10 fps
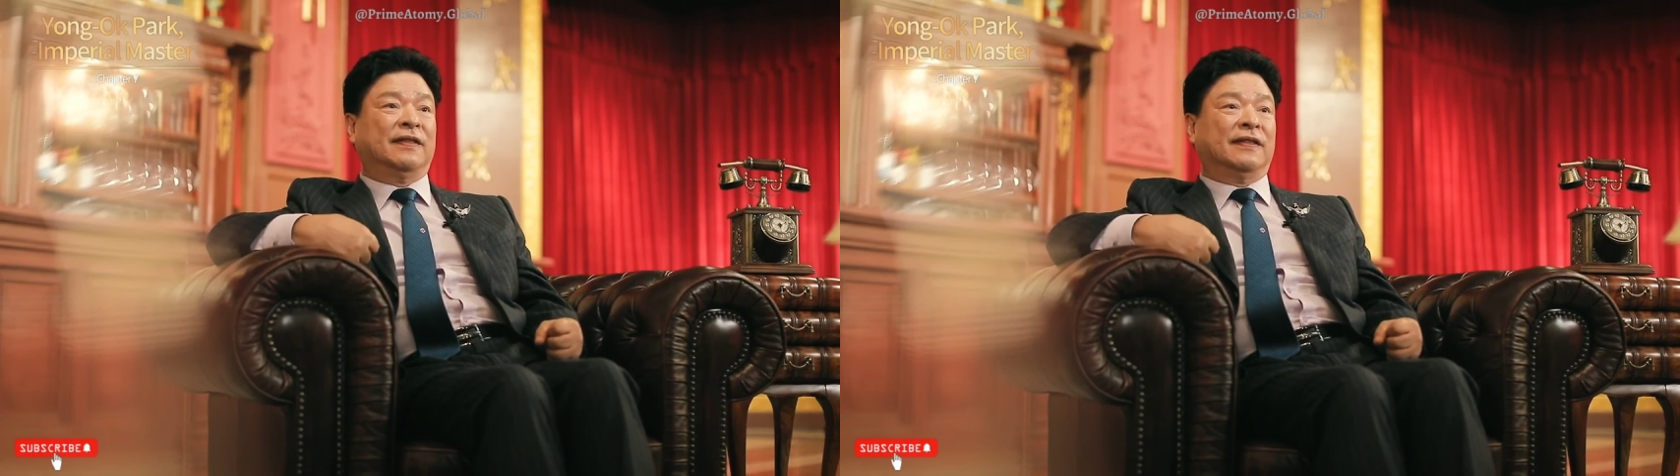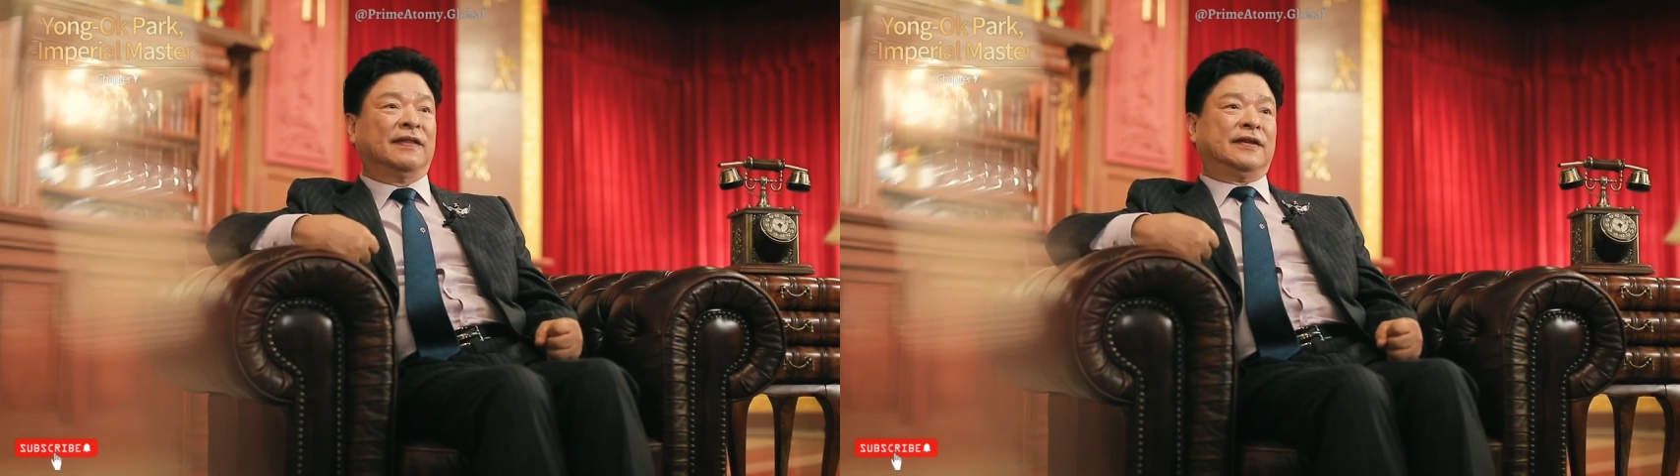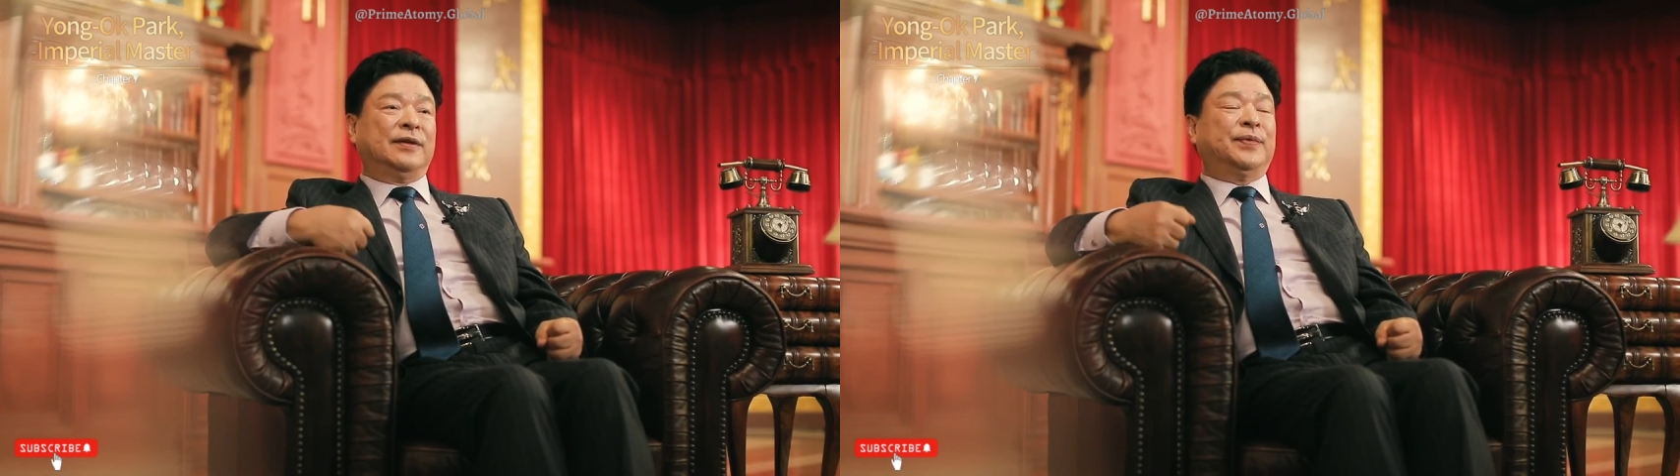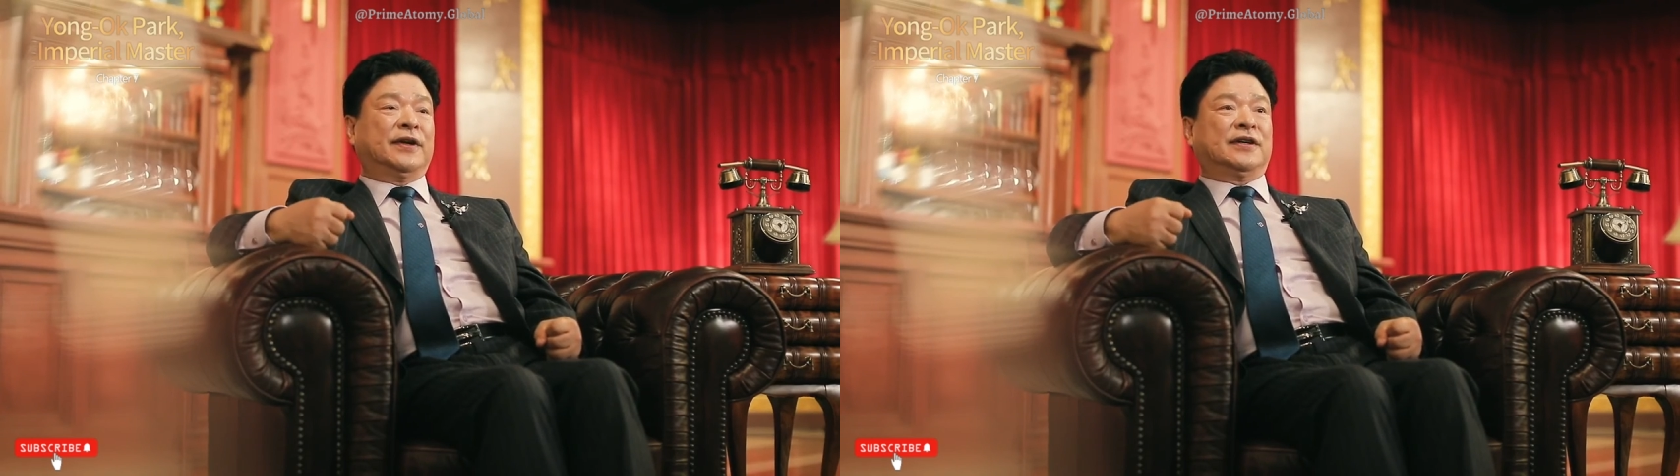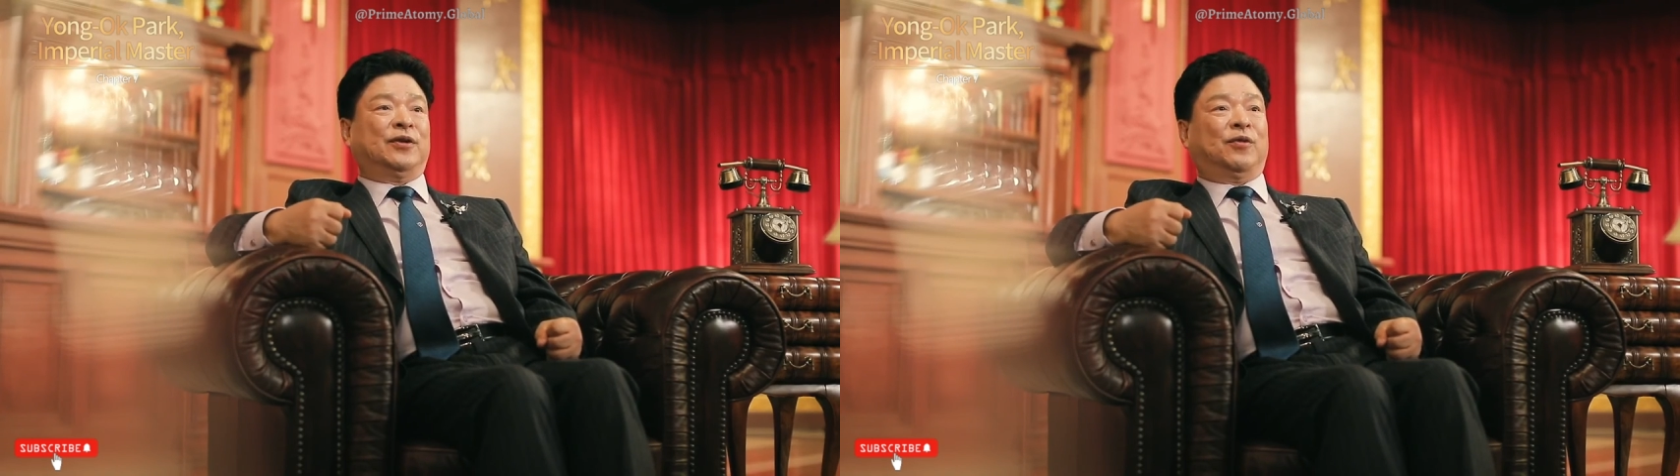So,
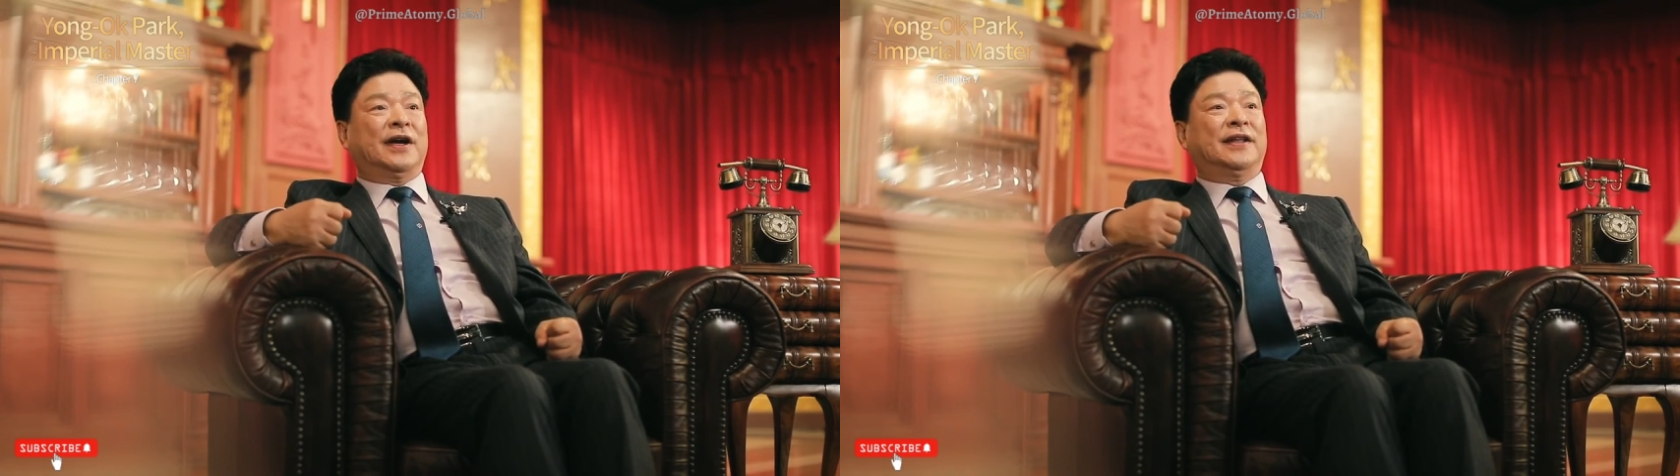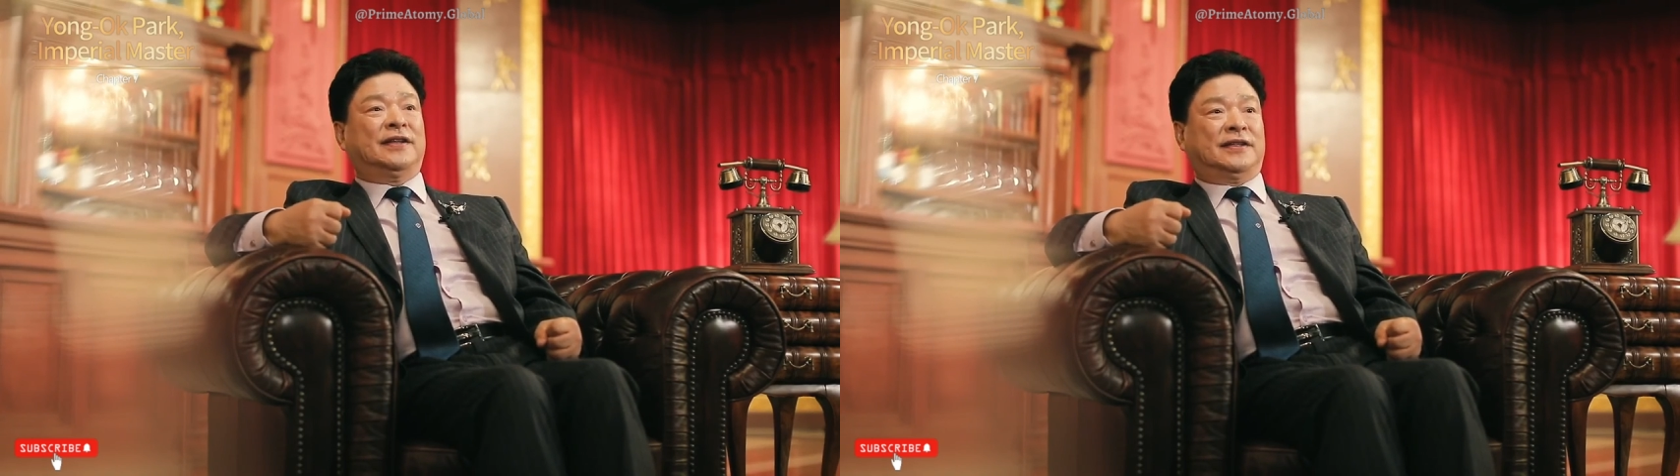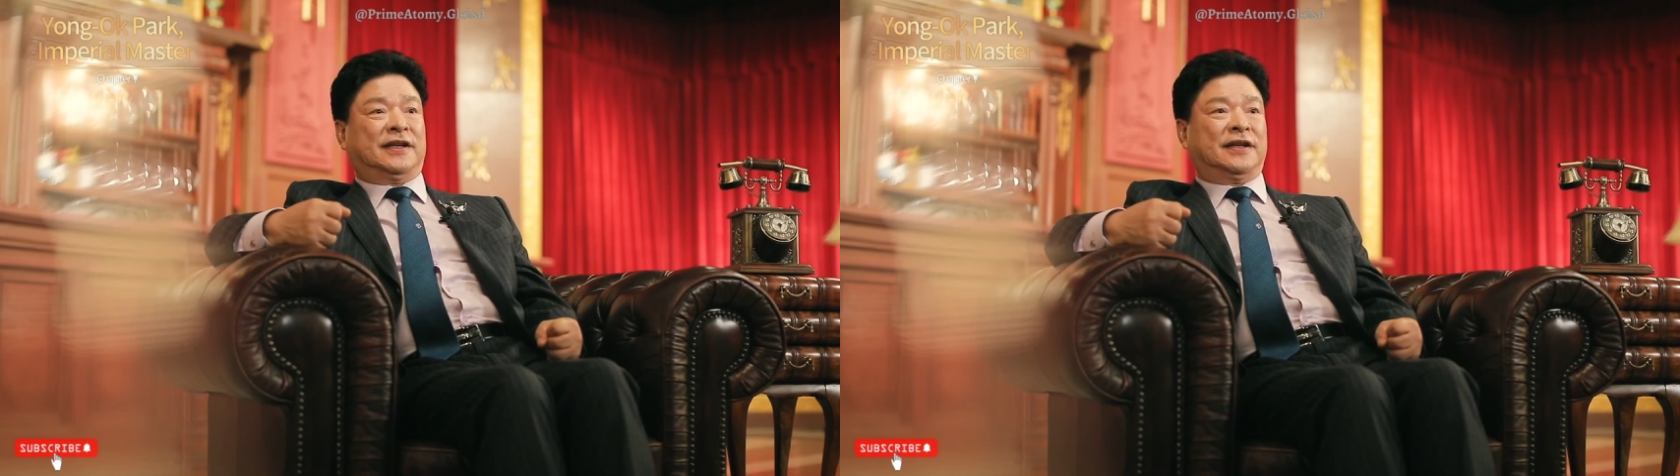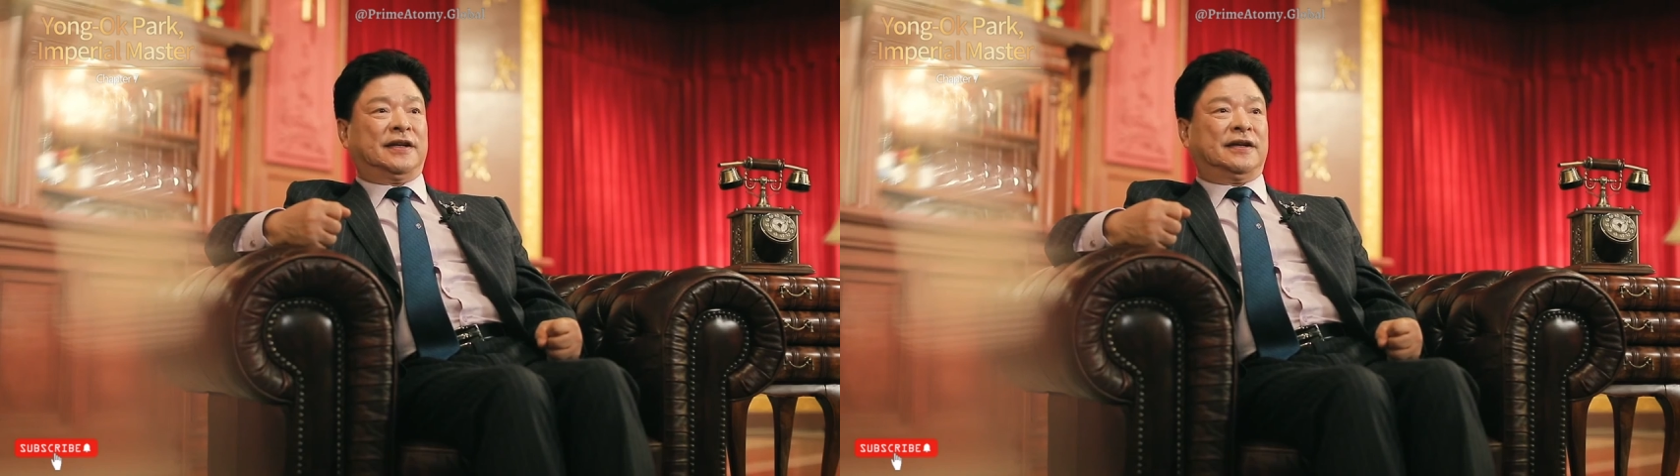get started anyway.